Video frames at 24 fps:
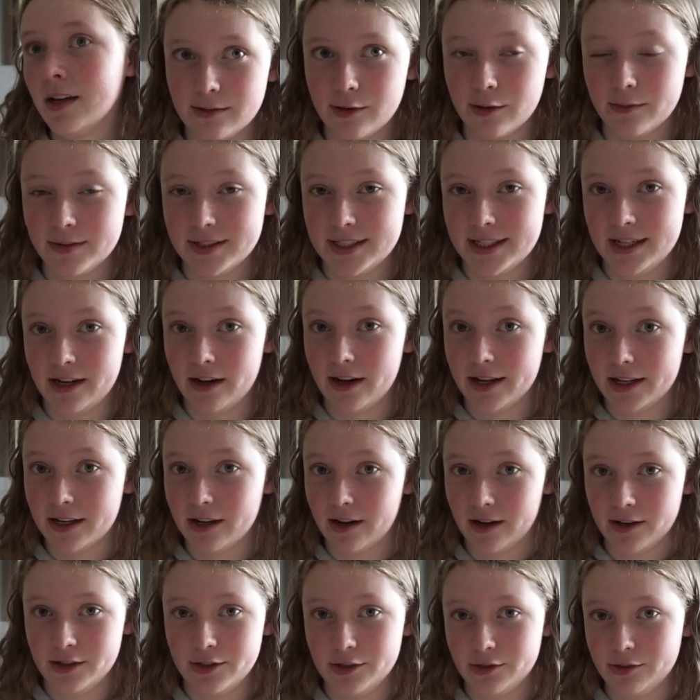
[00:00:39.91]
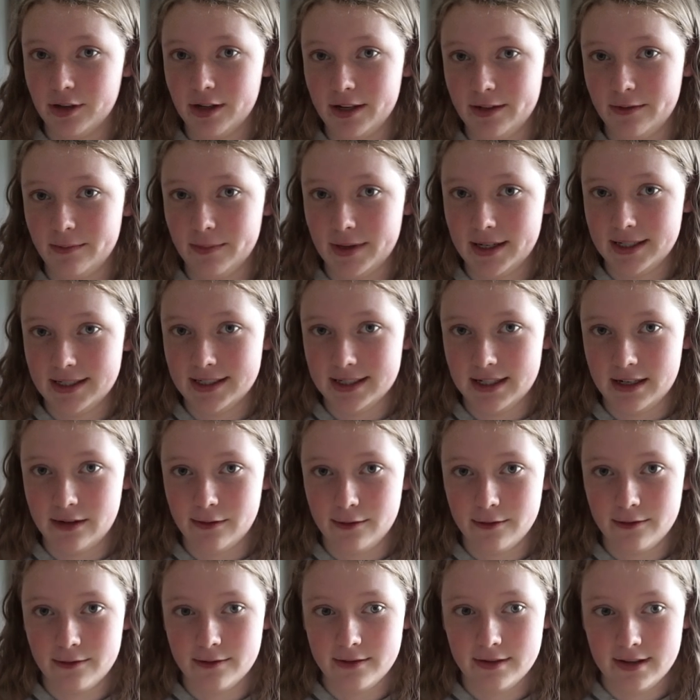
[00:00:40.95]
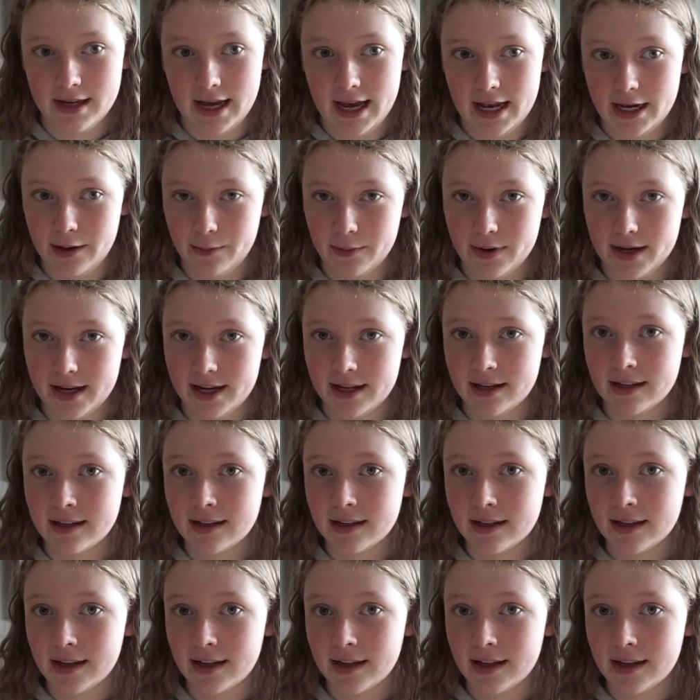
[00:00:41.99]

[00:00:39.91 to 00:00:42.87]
obviously I can't drive myself anywhere